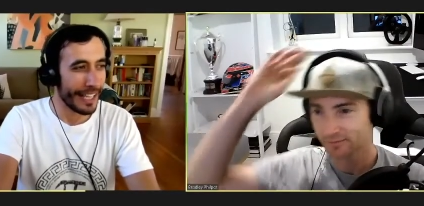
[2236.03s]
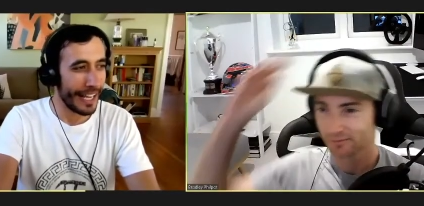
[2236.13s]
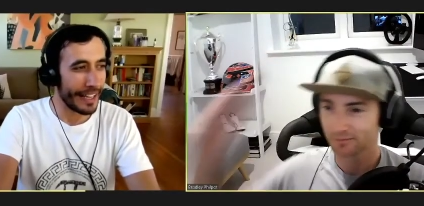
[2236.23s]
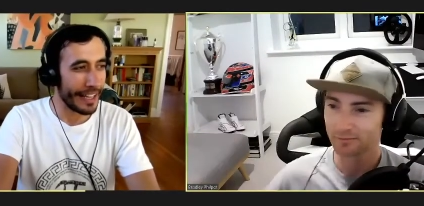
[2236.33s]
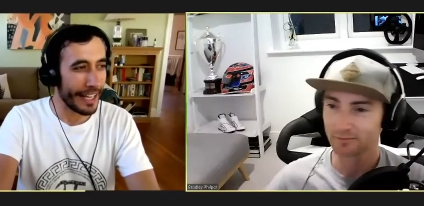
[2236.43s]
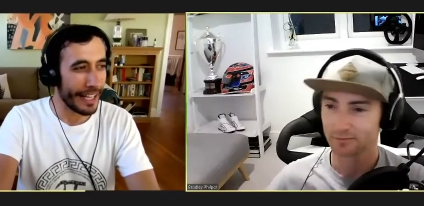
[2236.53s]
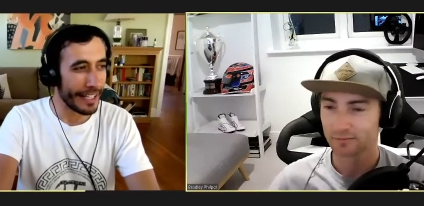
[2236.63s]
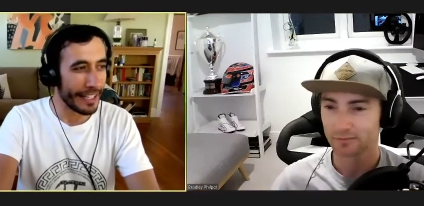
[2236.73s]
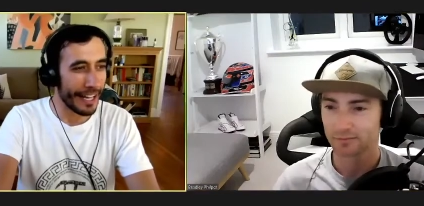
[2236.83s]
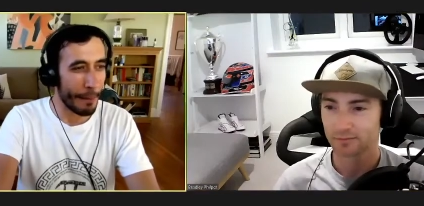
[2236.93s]
Speaker 1: And
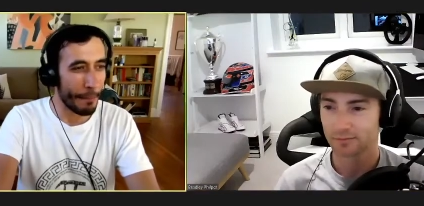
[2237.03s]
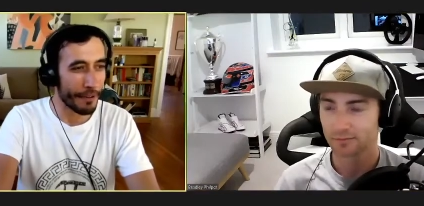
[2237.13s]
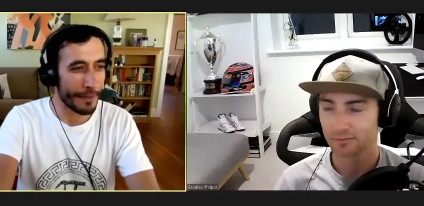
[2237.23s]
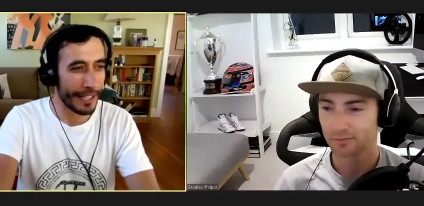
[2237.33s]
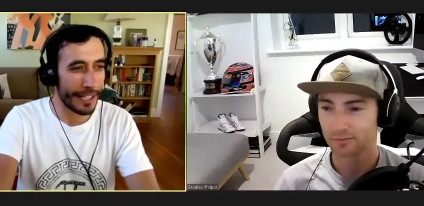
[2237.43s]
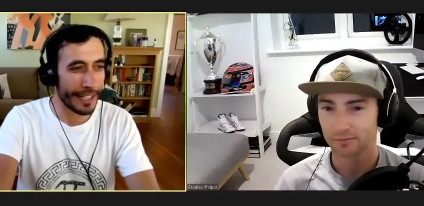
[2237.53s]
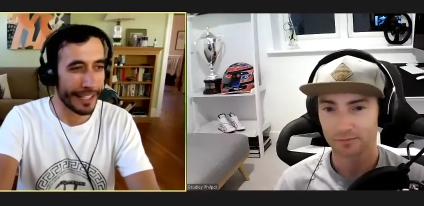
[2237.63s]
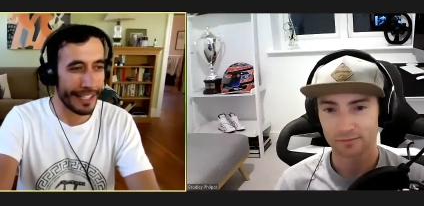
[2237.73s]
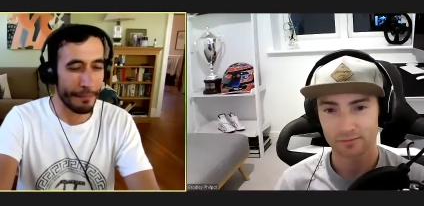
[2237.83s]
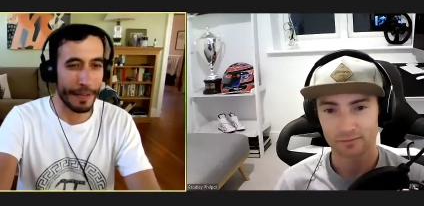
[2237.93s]
then, apart from
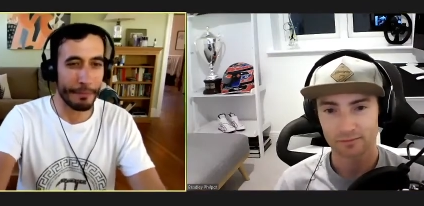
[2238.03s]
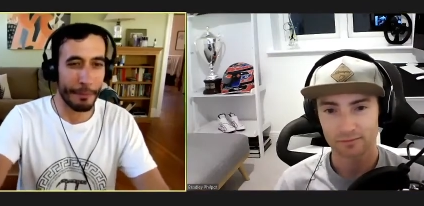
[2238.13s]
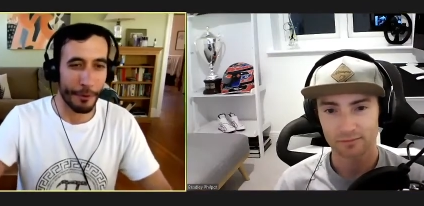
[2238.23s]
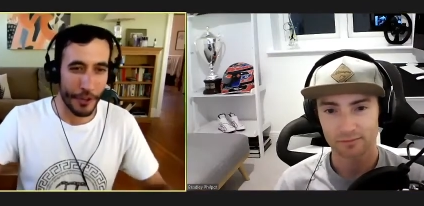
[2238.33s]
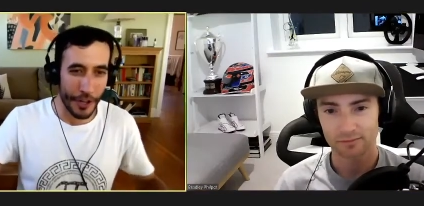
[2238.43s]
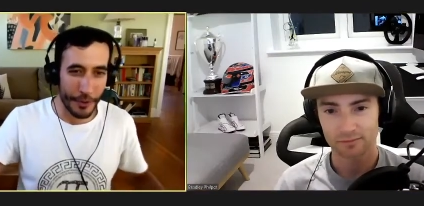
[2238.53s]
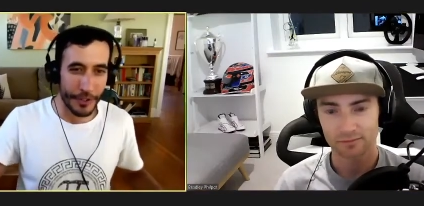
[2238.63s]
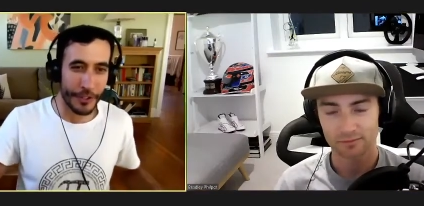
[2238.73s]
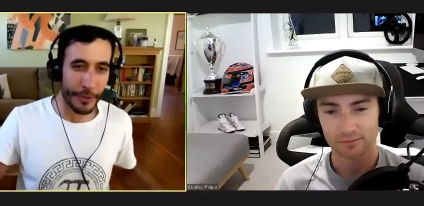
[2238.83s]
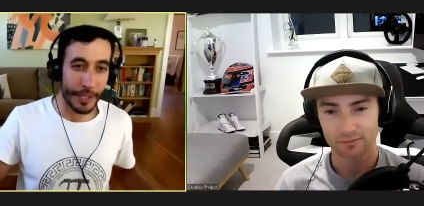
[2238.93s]
that, uh, many people know
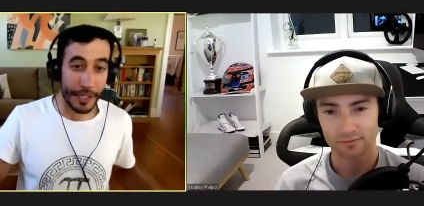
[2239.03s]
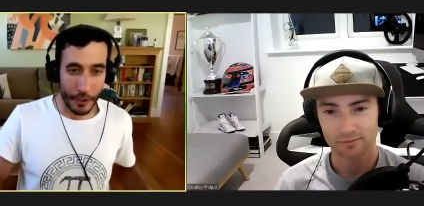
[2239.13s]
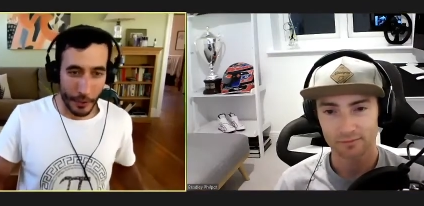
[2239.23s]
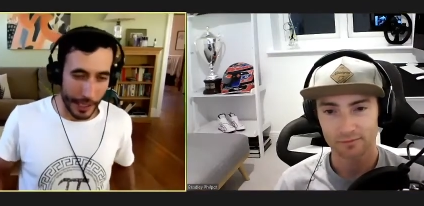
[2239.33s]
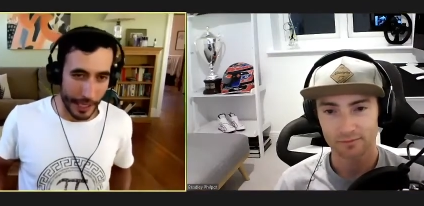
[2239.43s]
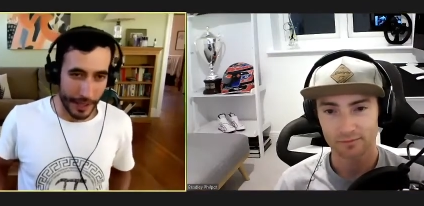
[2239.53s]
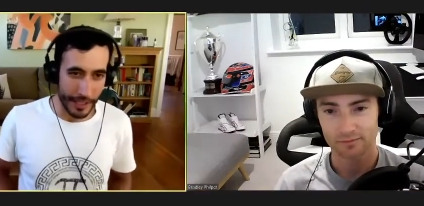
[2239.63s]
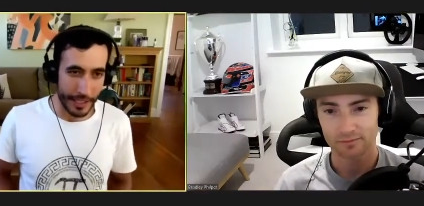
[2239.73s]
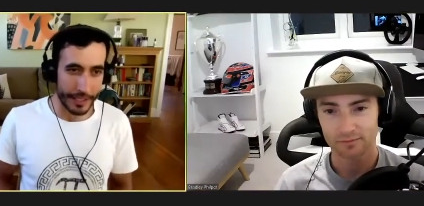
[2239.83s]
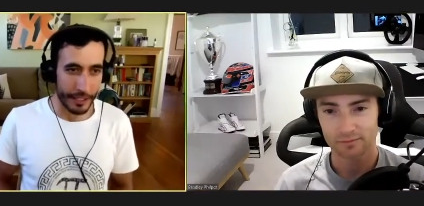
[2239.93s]
you in the UK at
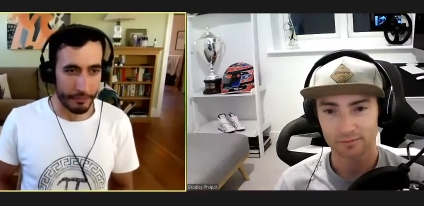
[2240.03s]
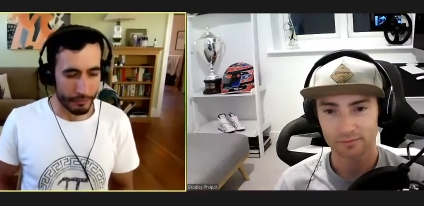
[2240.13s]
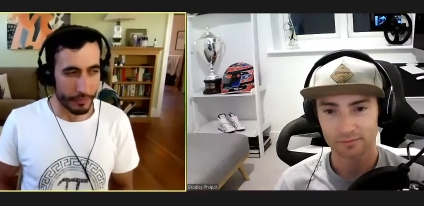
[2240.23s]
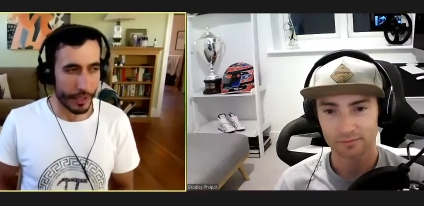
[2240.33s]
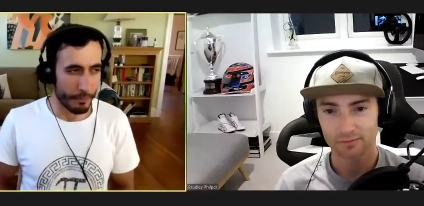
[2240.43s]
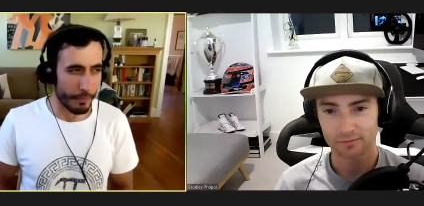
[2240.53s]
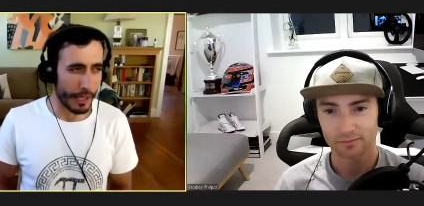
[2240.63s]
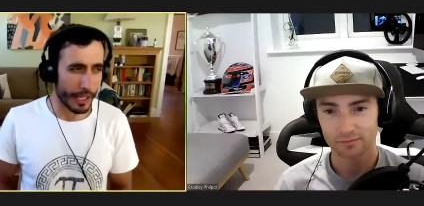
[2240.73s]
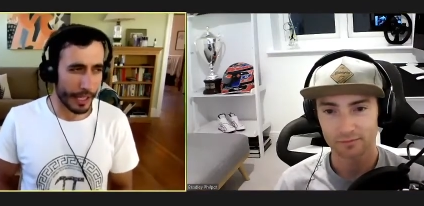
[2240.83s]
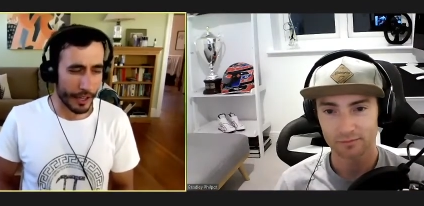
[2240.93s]
least, and
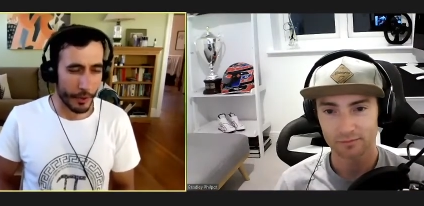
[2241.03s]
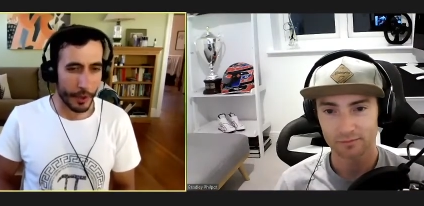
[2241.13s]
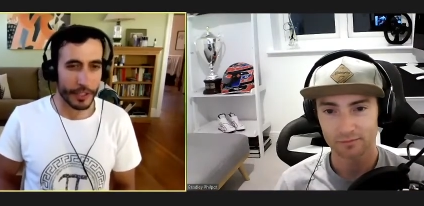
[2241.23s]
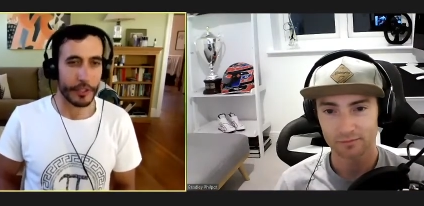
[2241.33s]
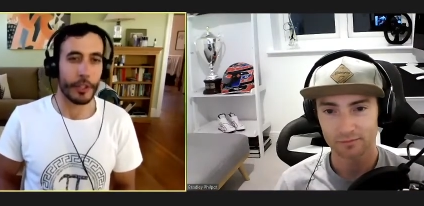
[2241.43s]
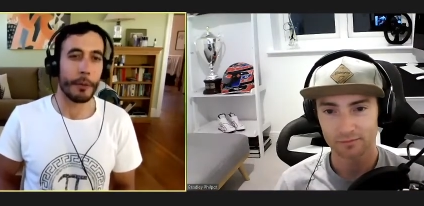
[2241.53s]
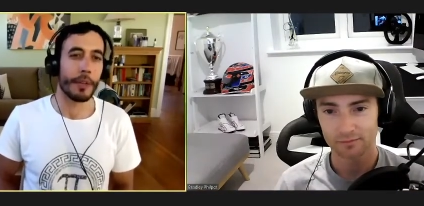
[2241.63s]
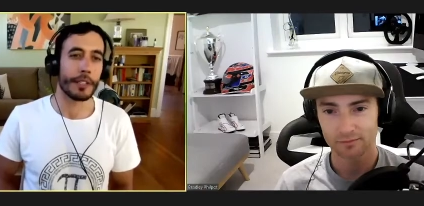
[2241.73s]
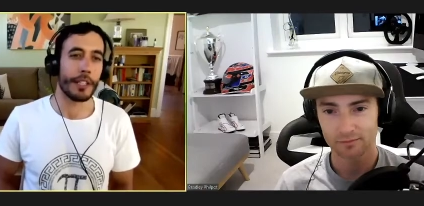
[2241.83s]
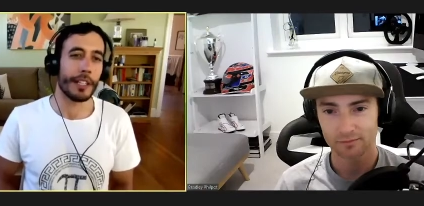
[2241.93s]
many across Europe
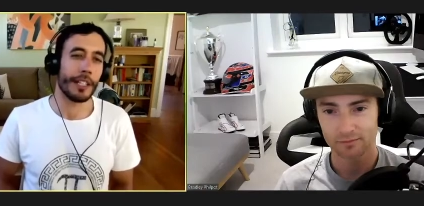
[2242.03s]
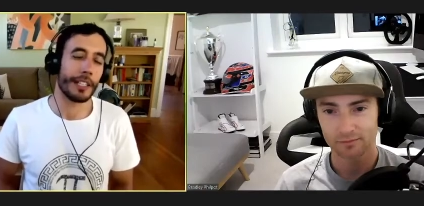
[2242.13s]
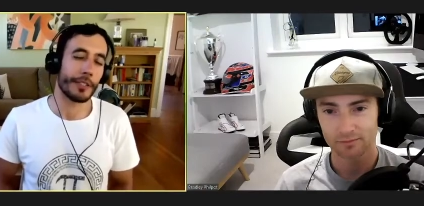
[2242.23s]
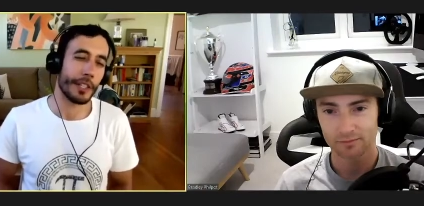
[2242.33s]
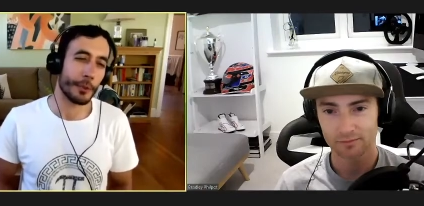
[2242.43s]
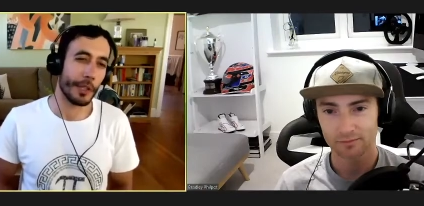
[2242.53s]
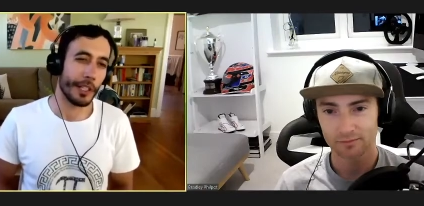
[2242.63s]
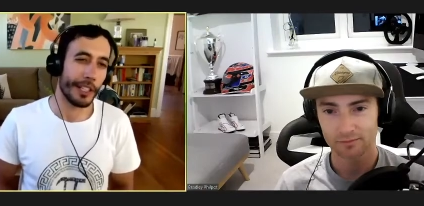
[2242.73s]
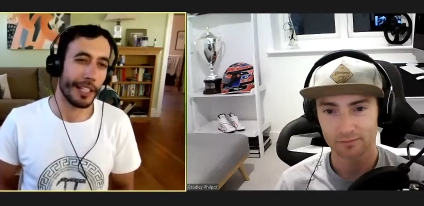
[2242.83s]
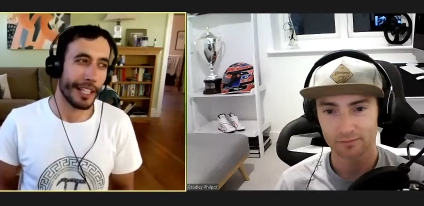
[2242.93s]
as, as
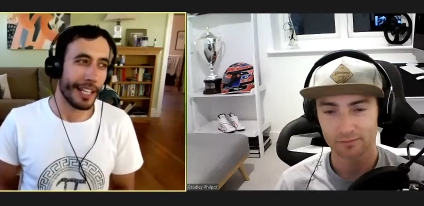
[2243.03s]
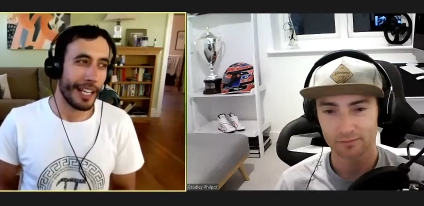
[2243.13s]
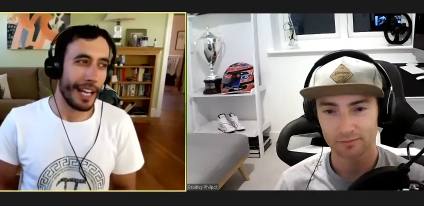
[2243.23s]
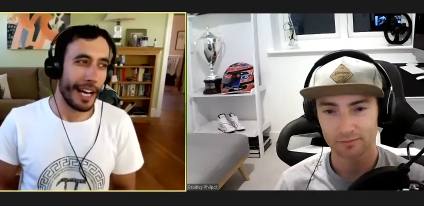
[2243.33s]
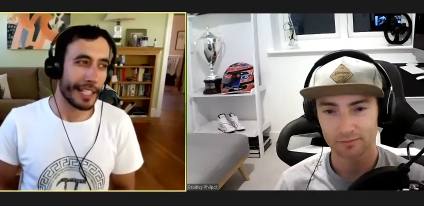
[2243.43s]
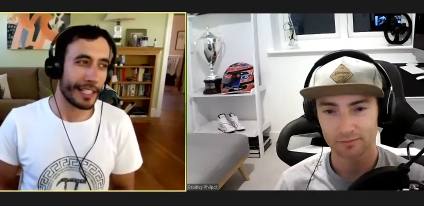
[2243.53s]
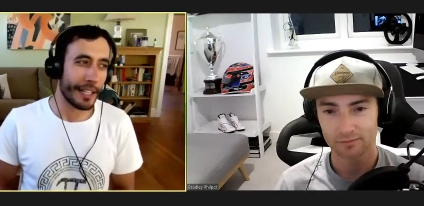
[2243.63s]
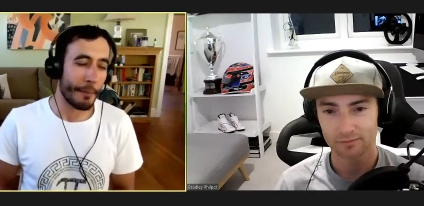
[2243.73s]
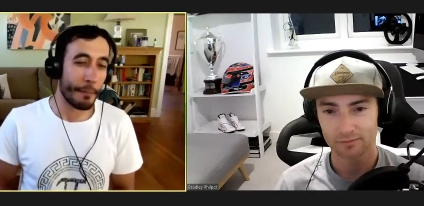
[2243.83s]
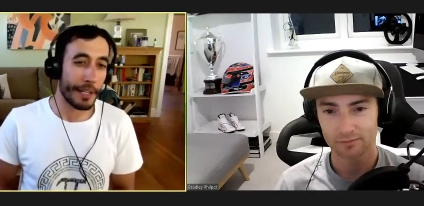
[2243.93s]
well, as
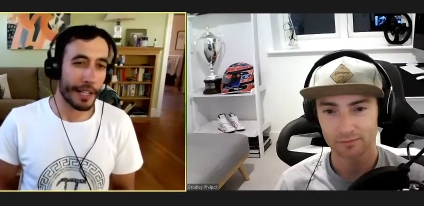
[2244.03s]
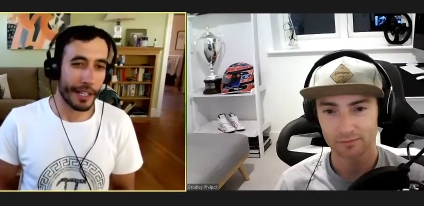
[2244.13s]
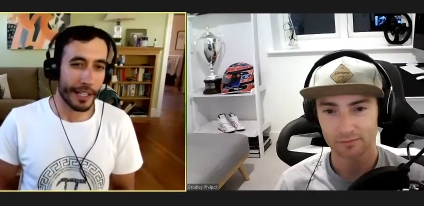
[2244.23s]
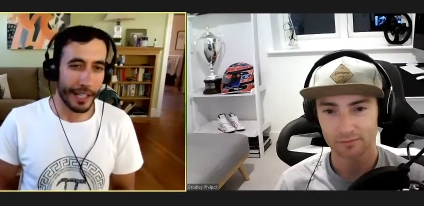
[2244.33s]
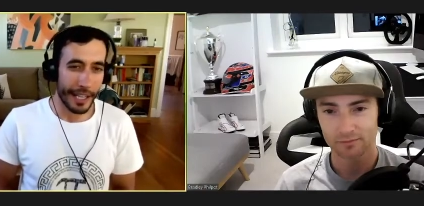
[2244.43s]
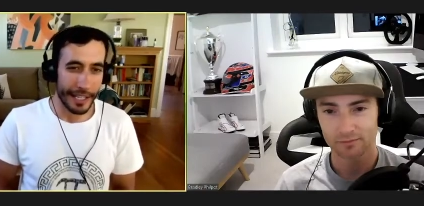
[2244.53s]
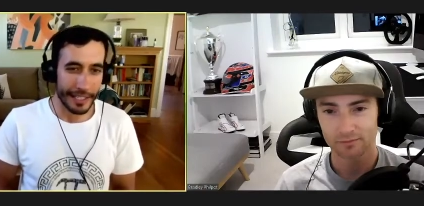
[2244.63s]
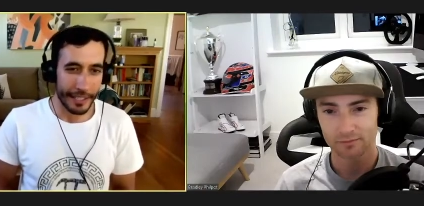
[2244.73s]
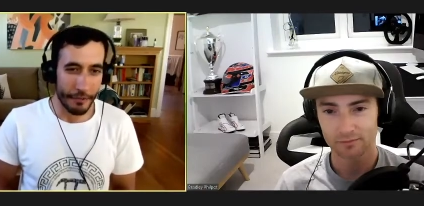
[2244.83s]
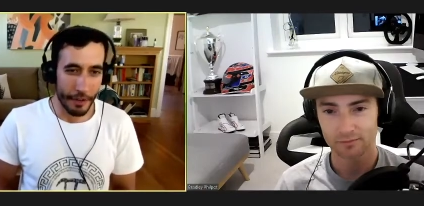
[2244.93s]
the
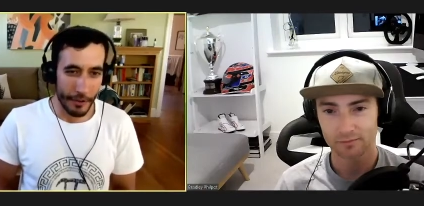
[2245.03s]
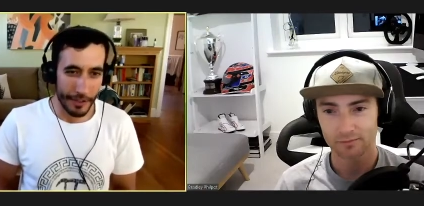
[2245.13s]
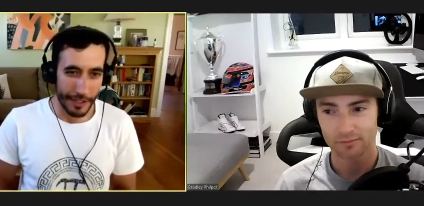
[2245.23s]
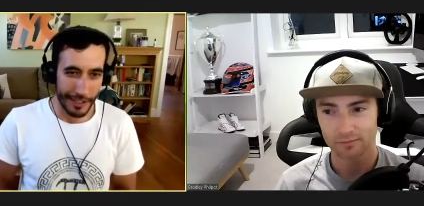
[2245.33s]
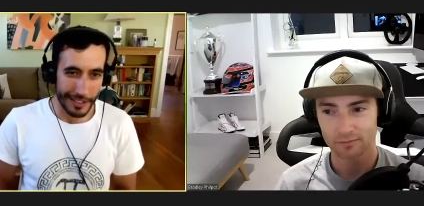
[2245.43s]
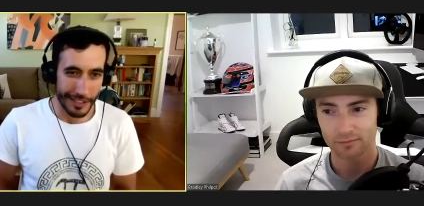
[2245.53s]
BRKC founder,